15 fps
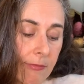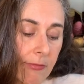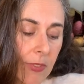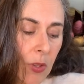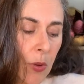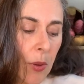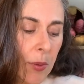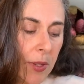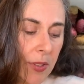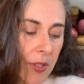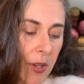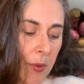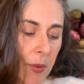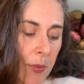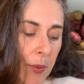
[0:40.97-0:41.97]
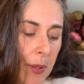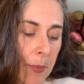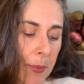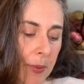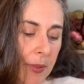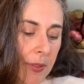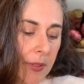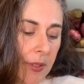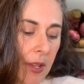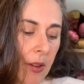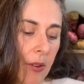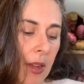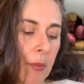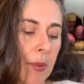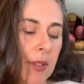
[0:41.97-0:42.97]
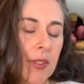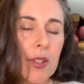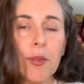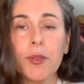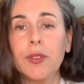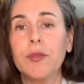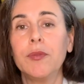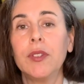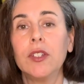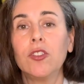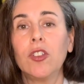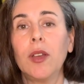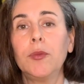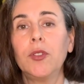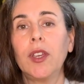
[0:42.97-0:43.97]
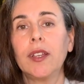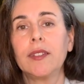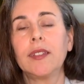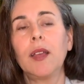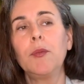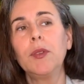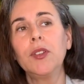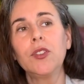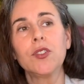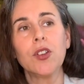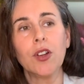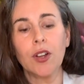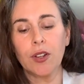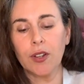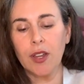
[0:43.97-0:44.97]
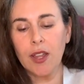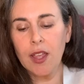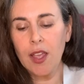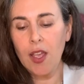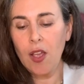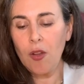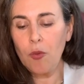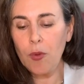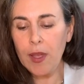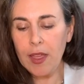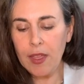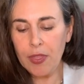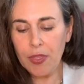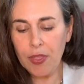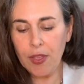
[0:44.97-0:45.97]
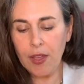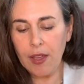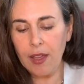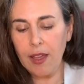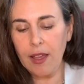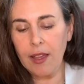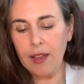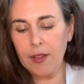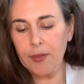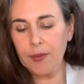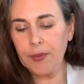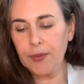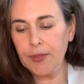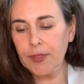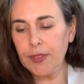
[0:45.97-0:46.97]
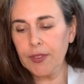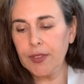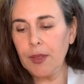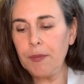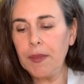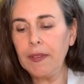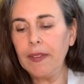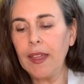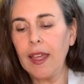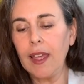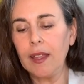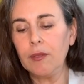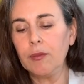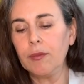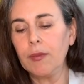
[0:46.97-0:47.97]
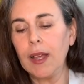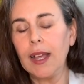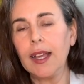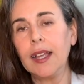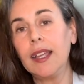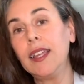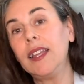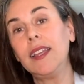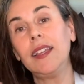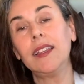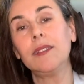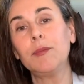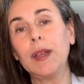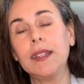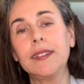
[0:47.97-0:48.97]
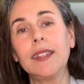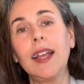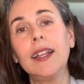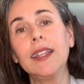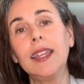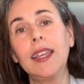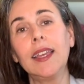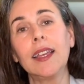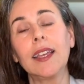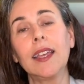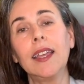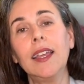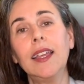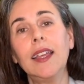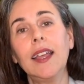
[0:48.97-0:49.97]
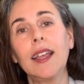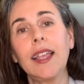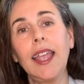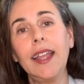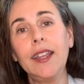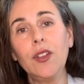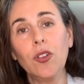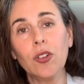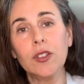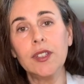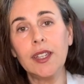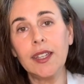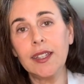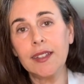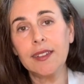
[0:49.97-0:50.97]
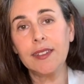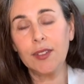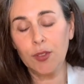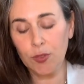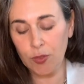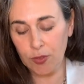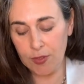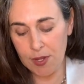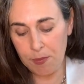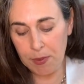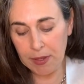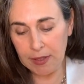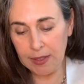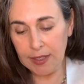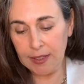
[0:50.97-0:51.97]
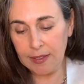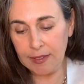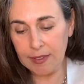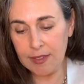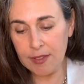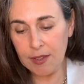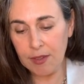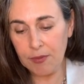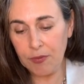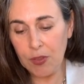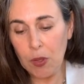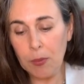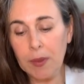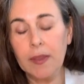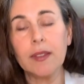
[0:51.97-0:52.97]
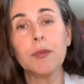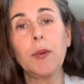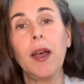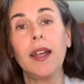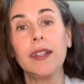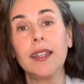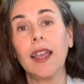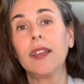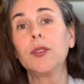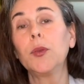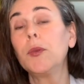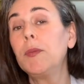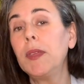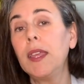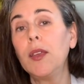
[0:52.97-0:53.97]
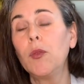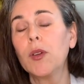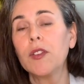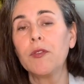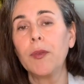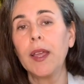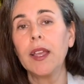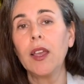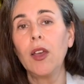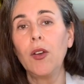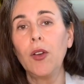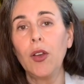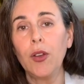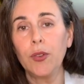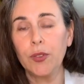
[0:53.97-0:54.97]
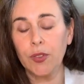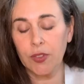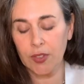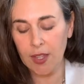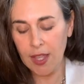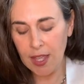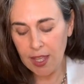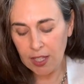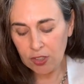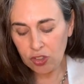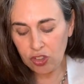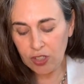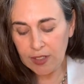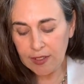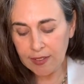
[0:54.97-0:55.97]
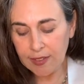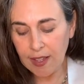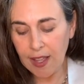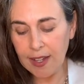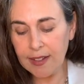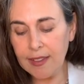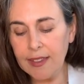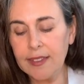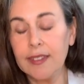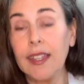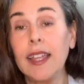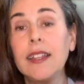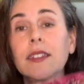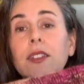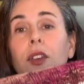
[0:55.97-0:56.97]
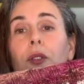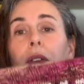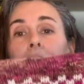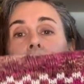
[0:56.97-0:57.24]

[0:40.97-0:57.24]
do I want to start with WIPs? No, I'm going to start with some finished objects. I'm going to start with uh, something that my my sidekick, Katie Girl Knits, who typically is filming this podcast with me, one of my co-hosts, she designed the Zando